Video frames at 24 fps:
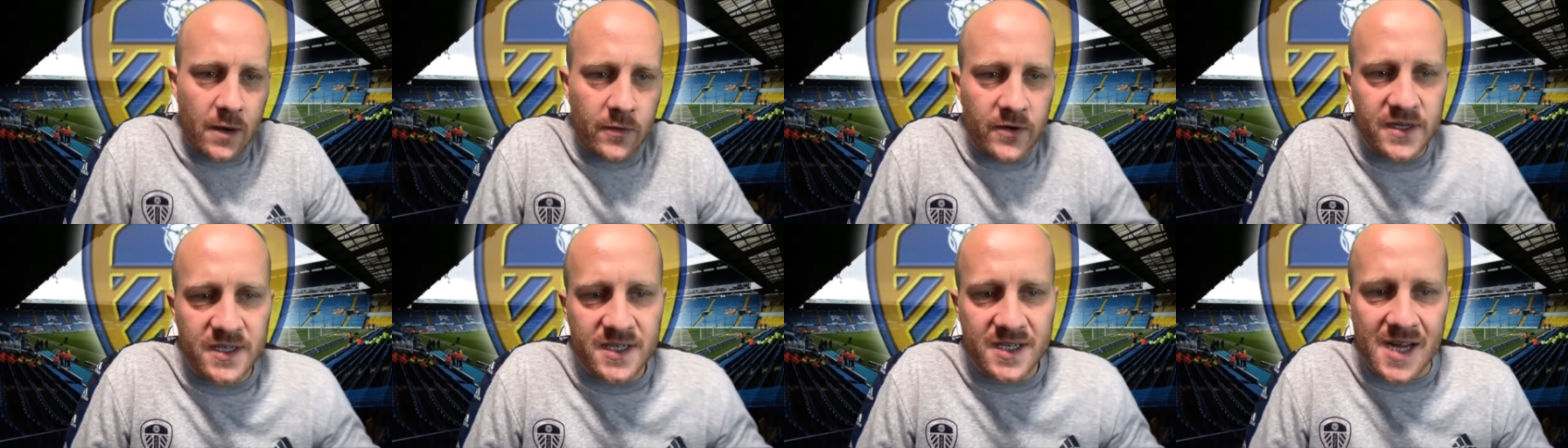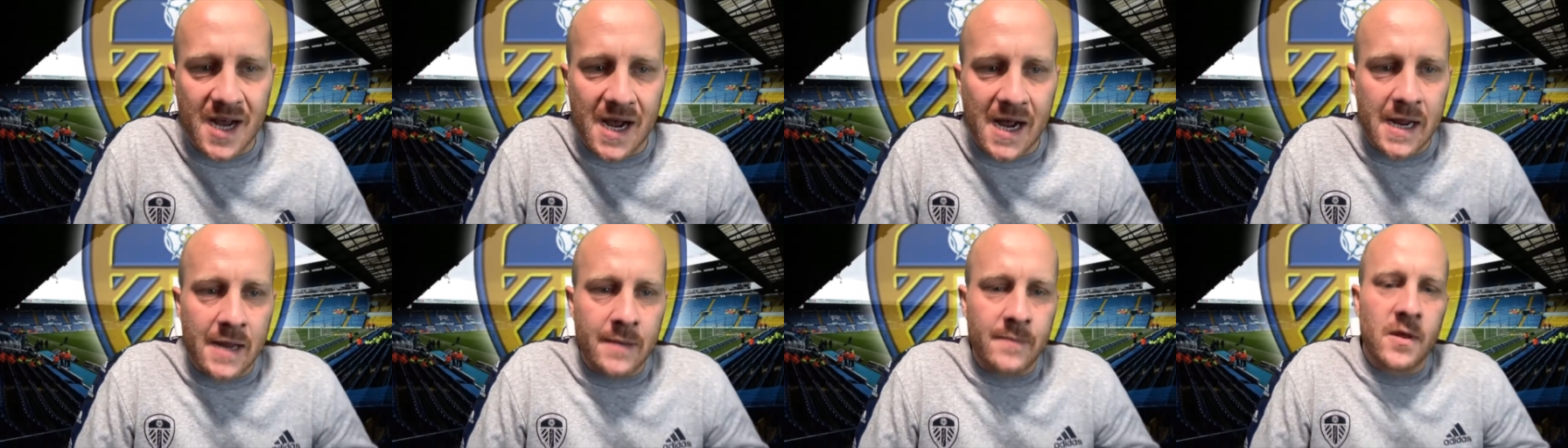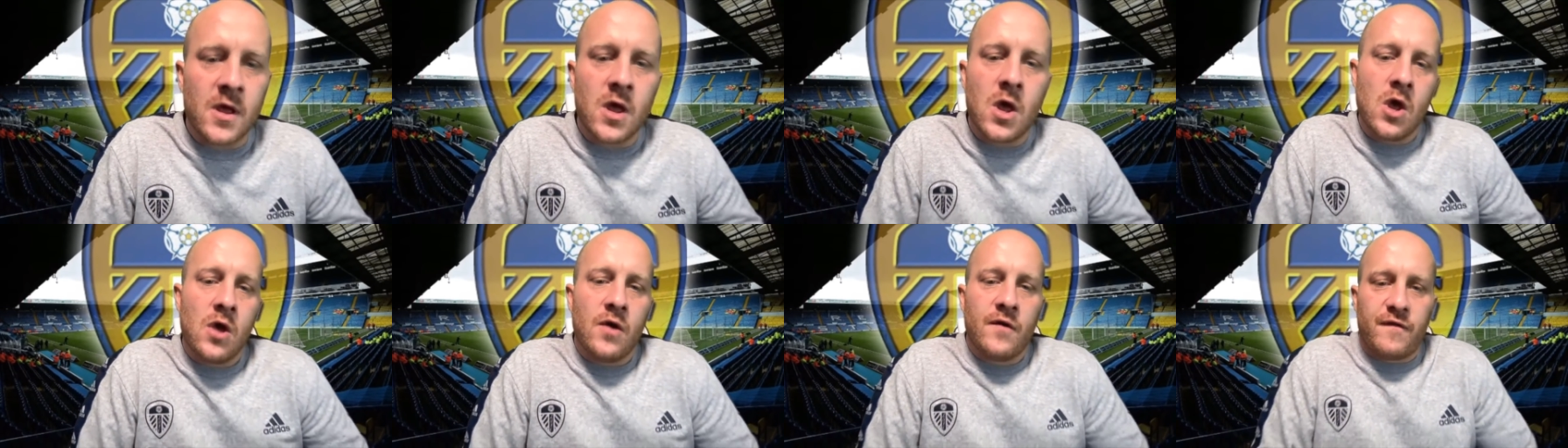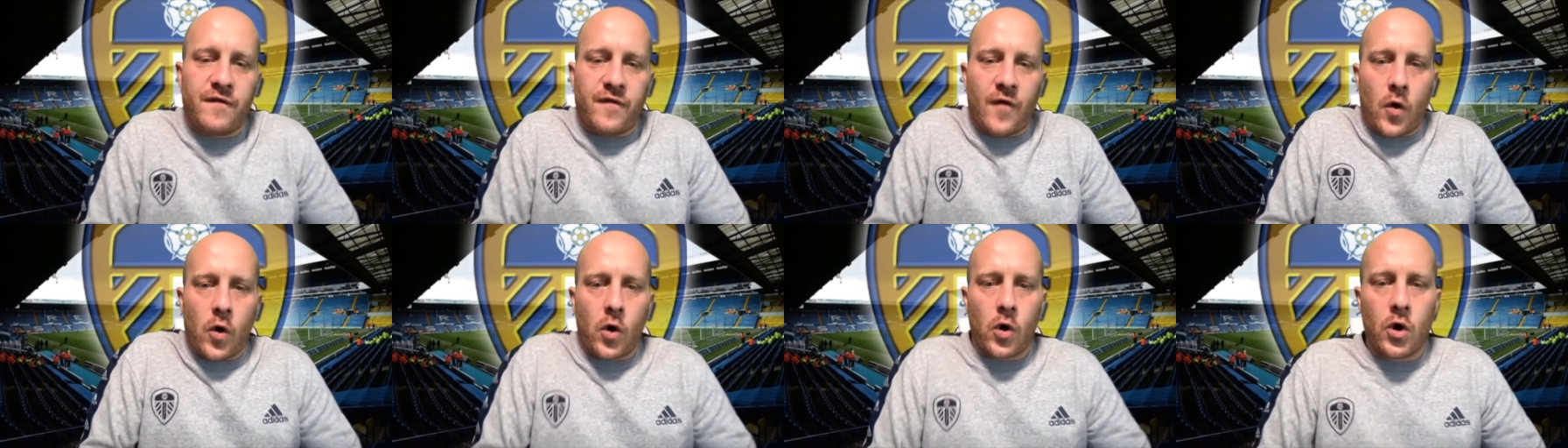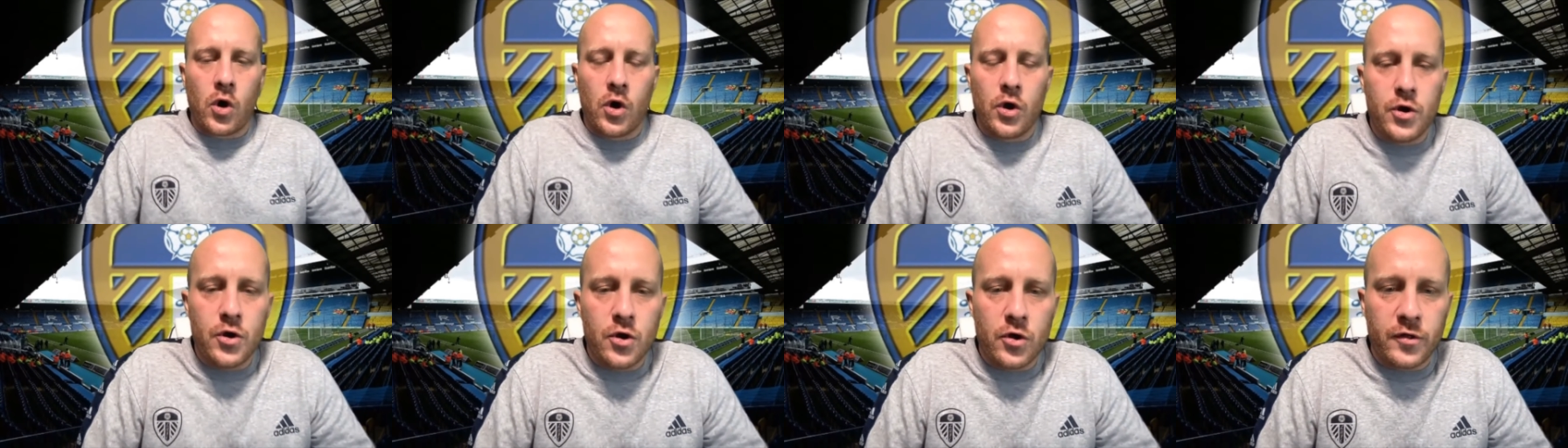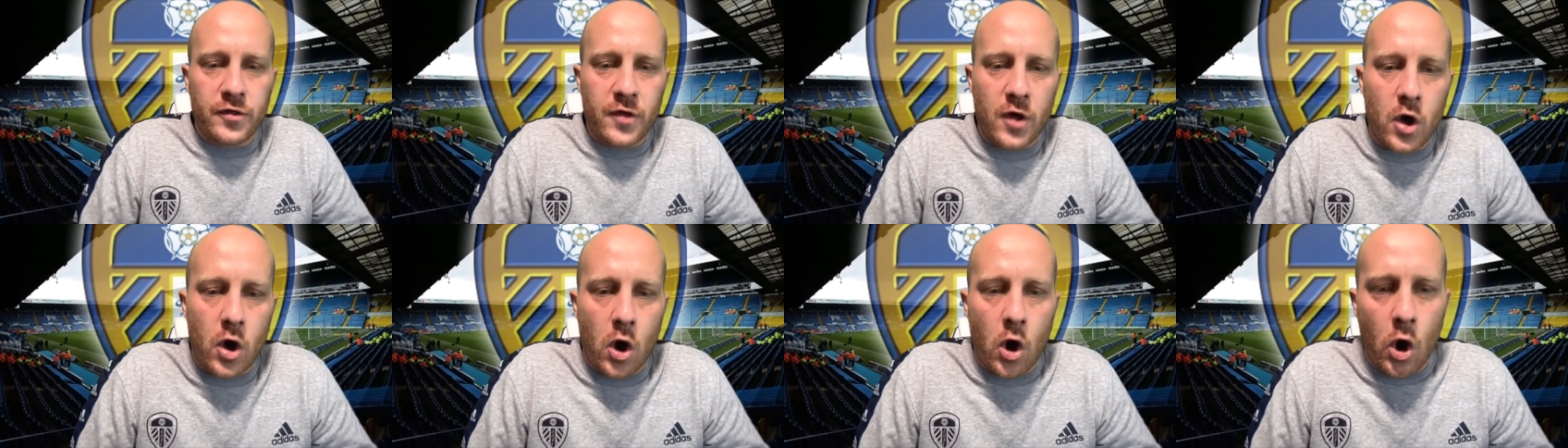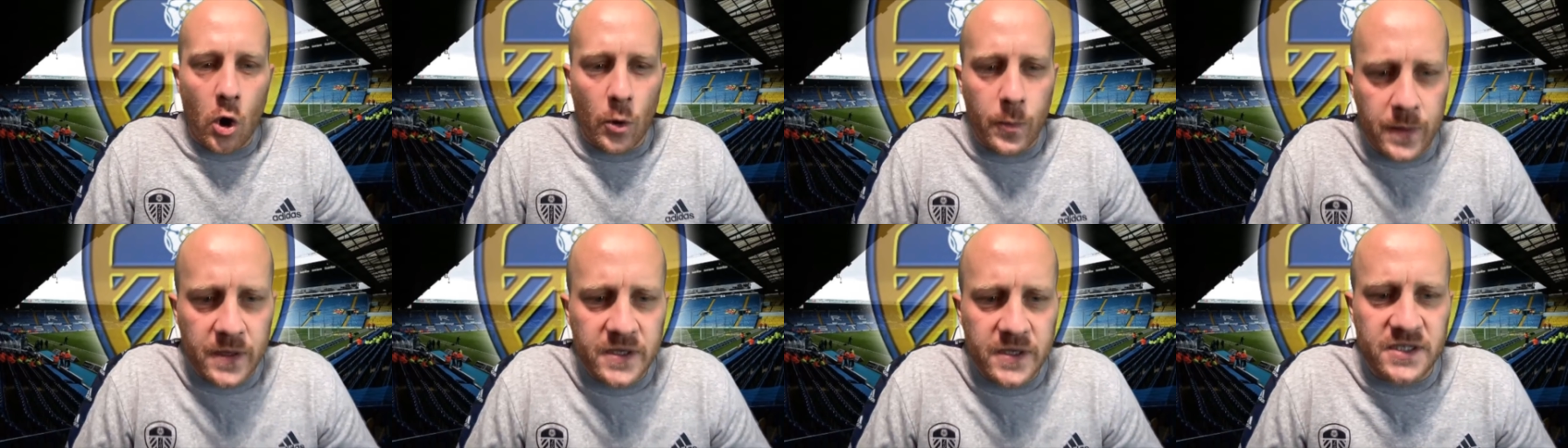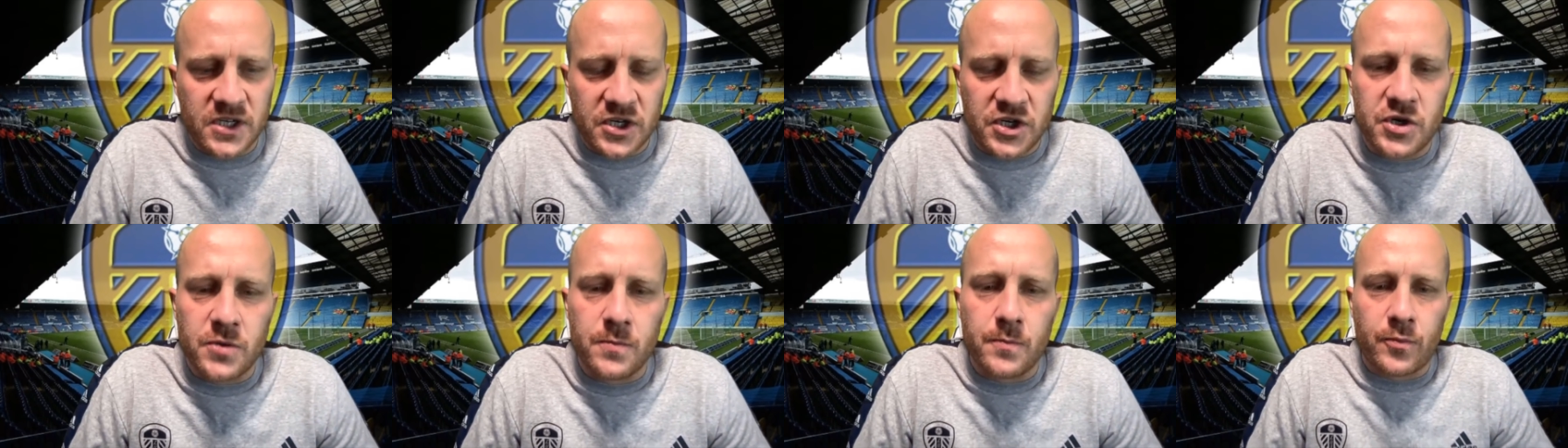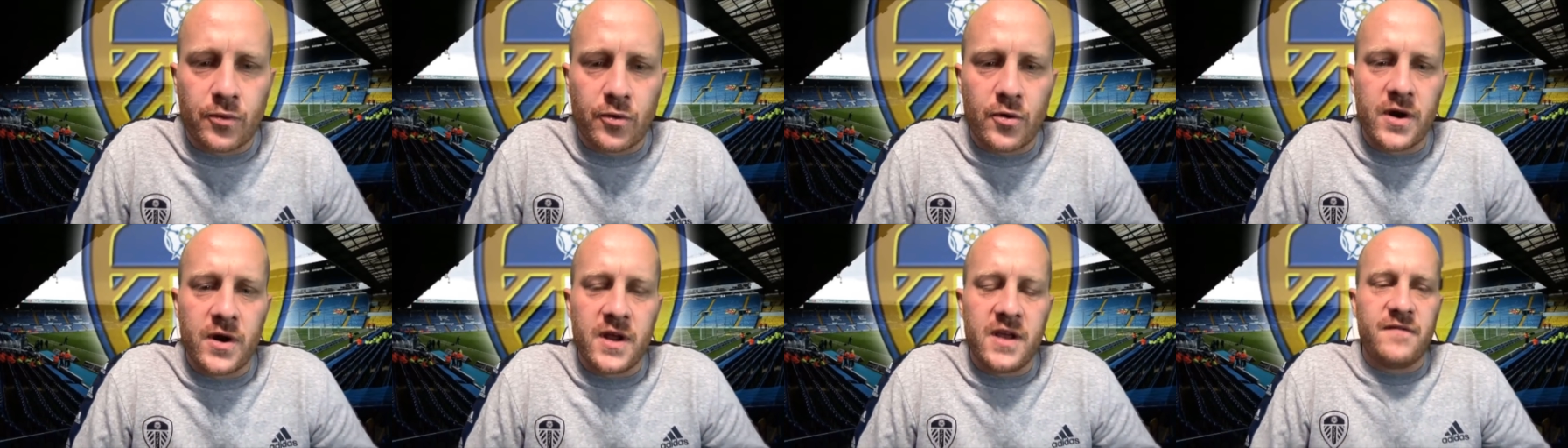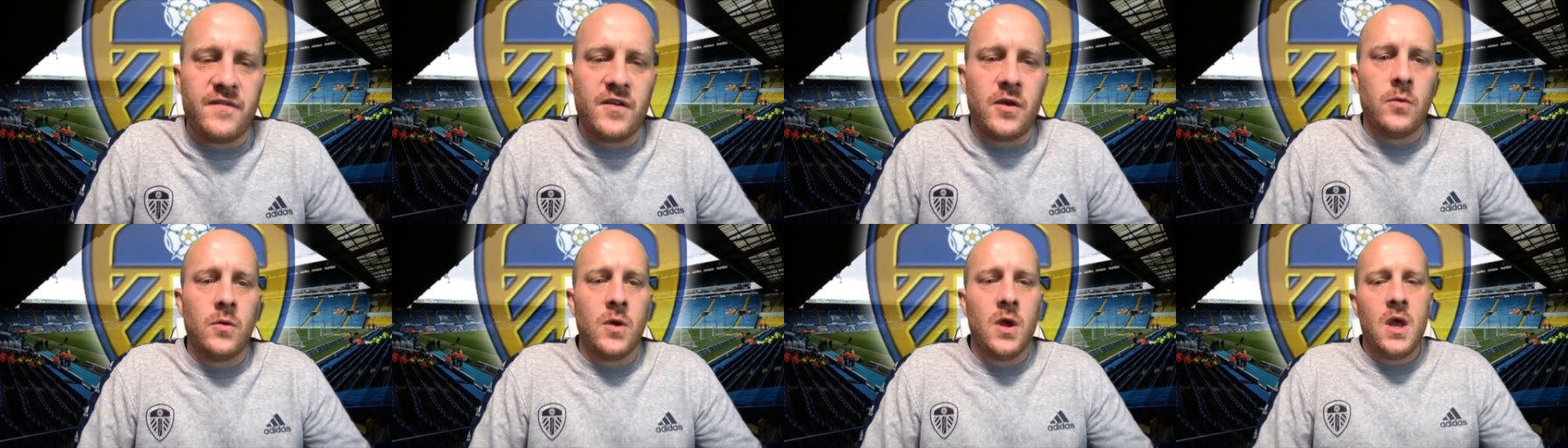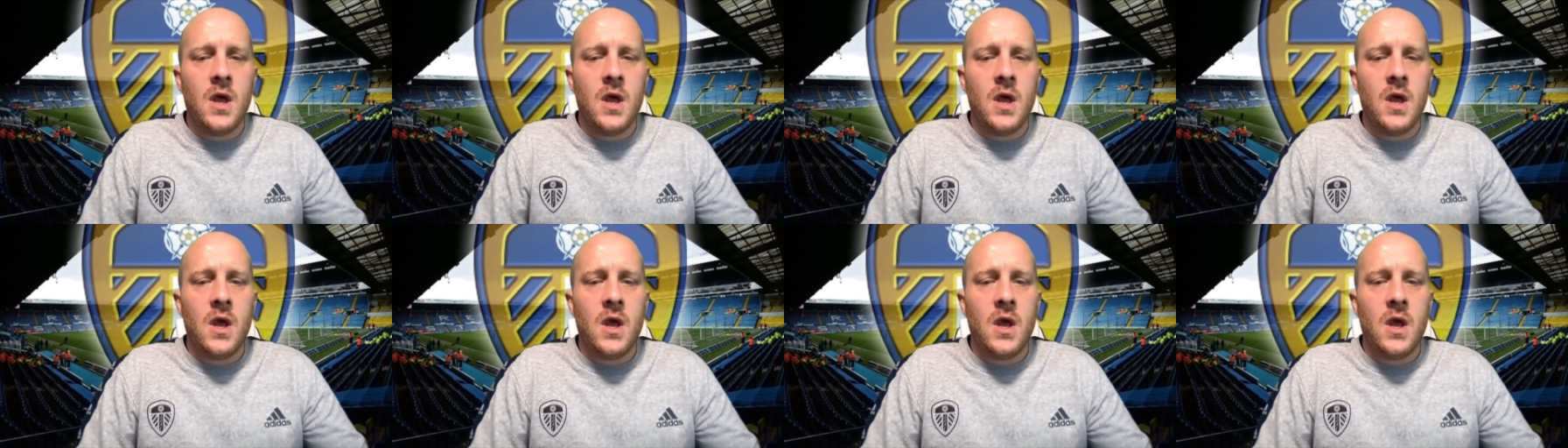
it's time for another opposition preview.